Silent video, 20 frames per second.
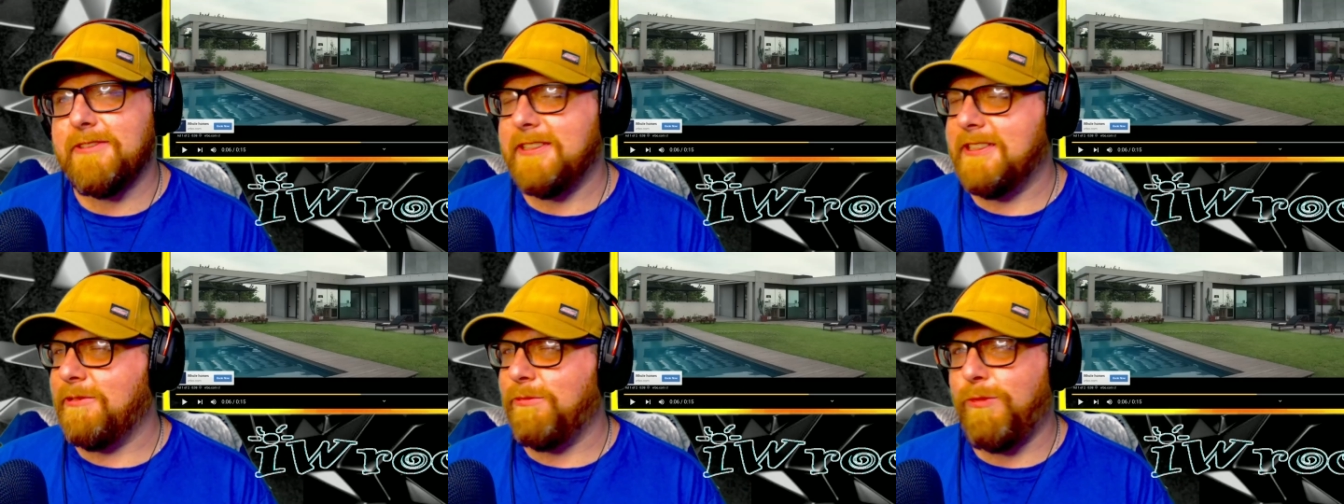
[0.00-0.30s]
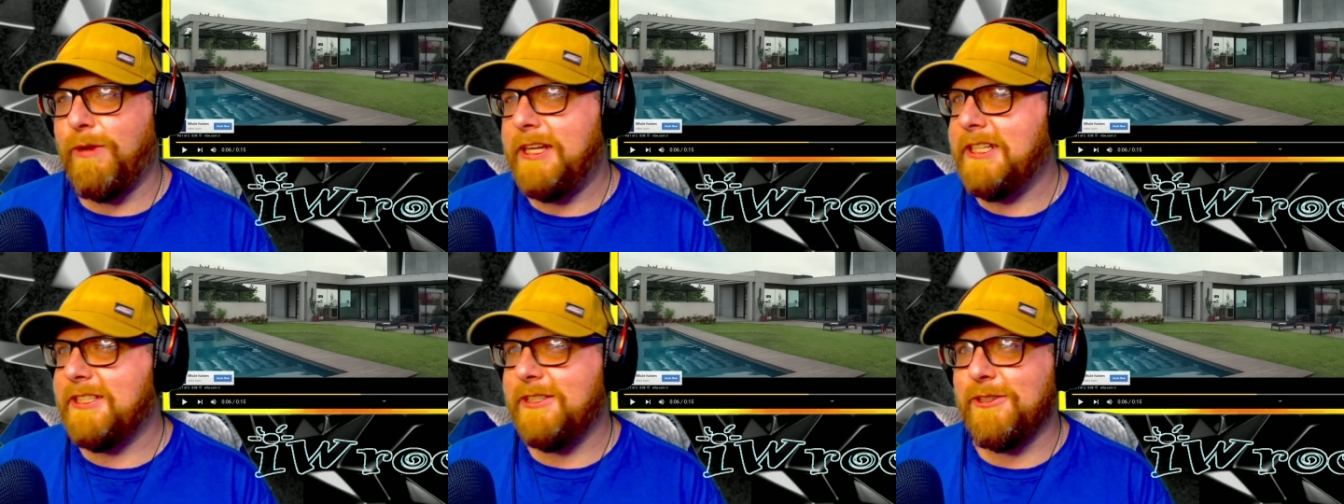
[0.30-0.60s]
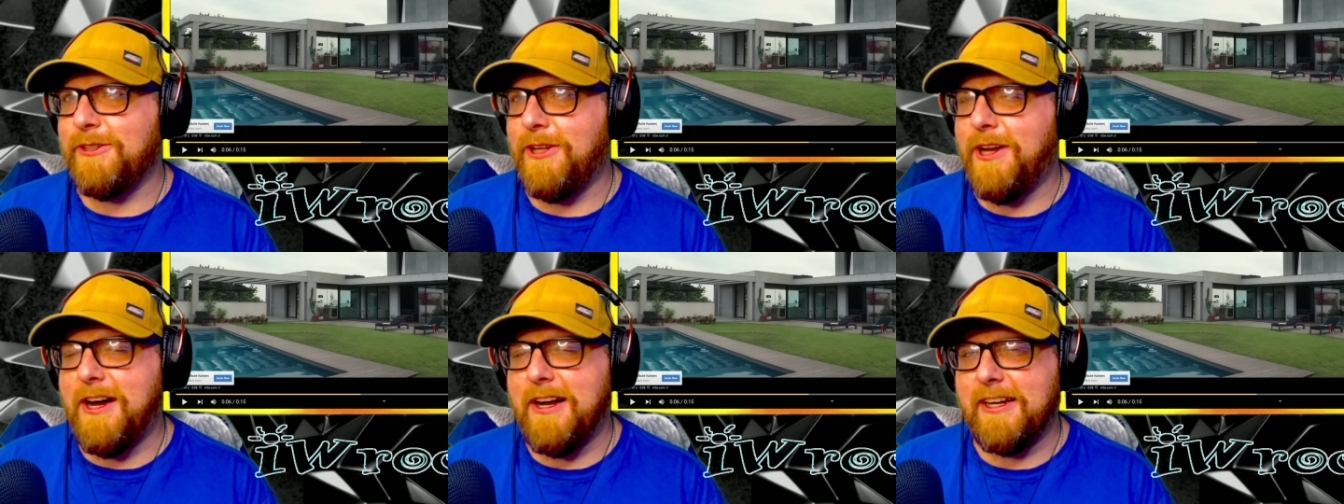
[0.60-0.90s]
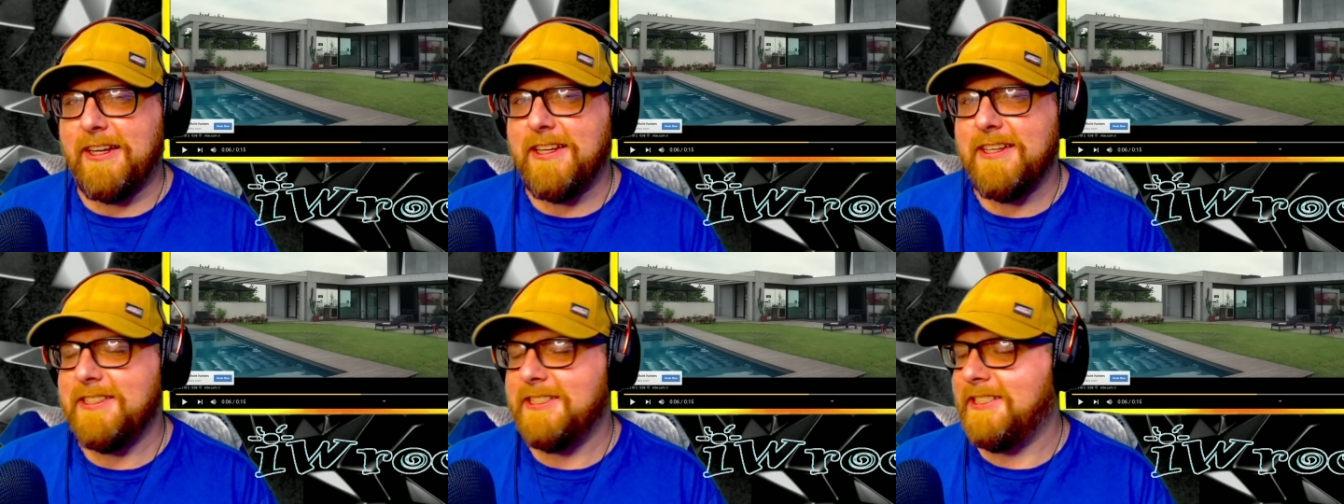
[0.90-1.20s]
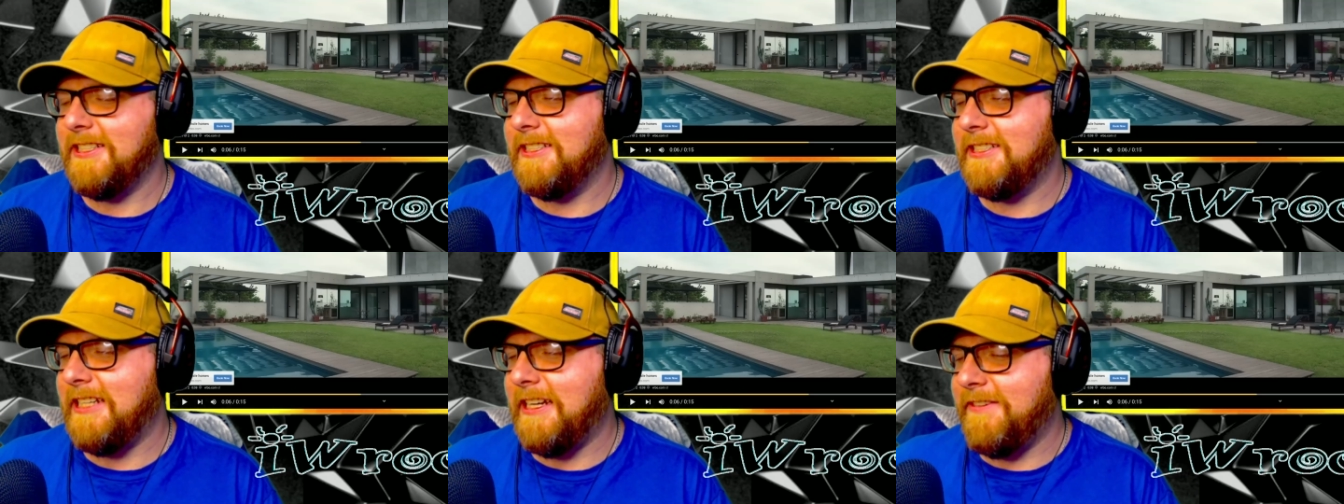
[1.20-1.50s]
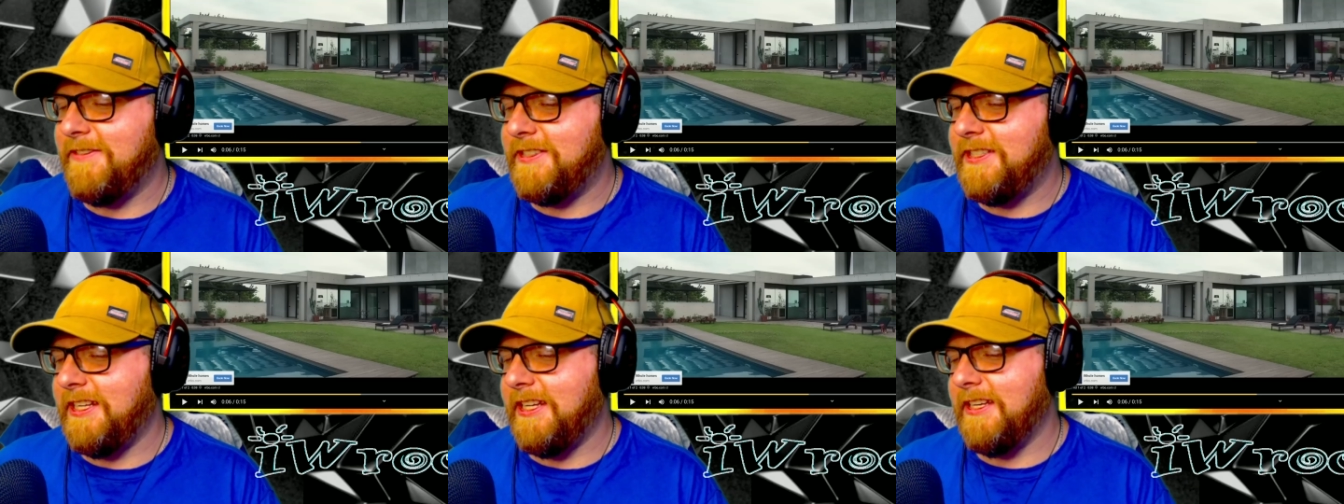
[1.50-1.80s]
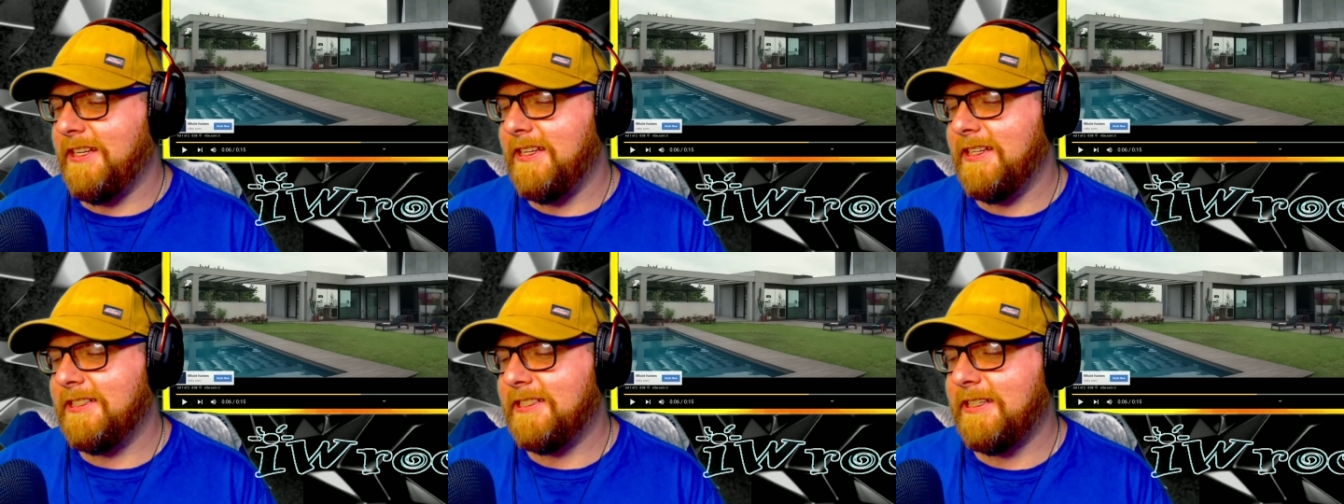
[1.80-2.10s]
which is way too long since I've
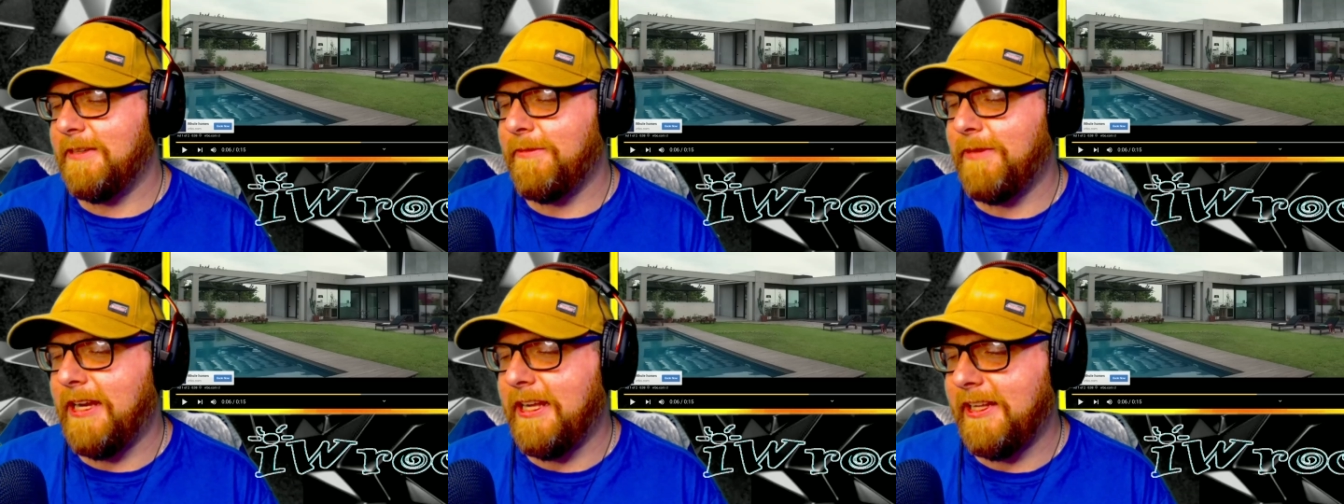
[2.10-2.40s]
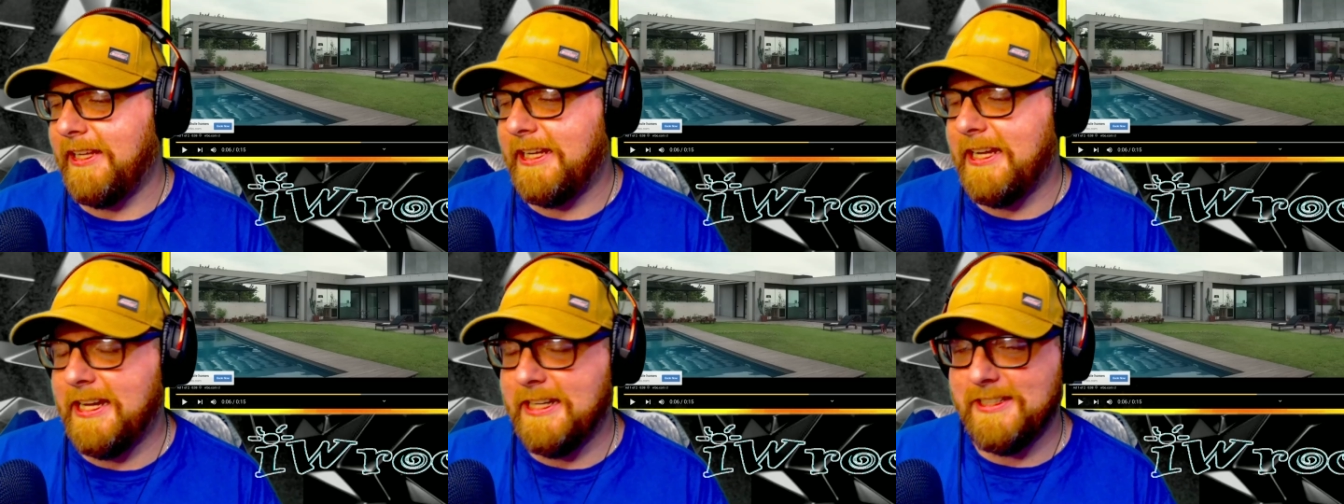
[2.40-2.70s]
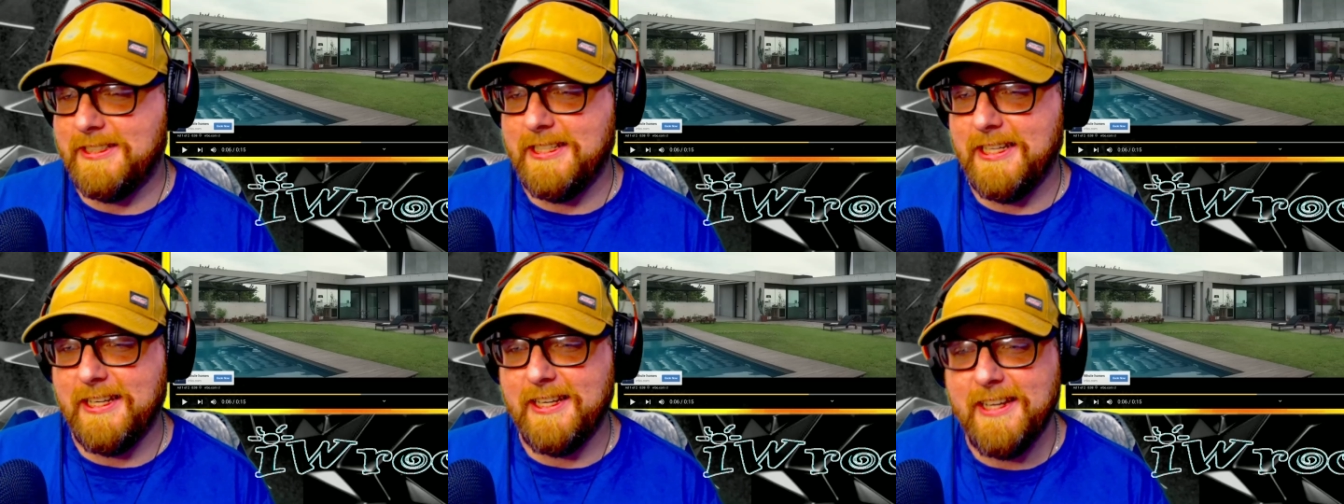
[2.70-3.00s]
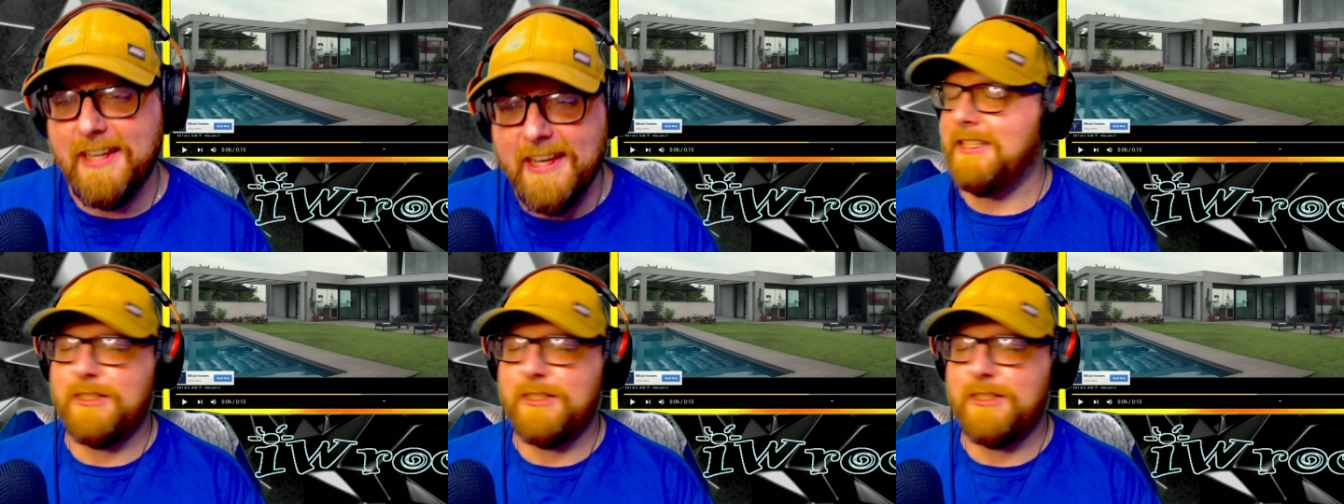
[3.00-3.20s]
seen some rally content.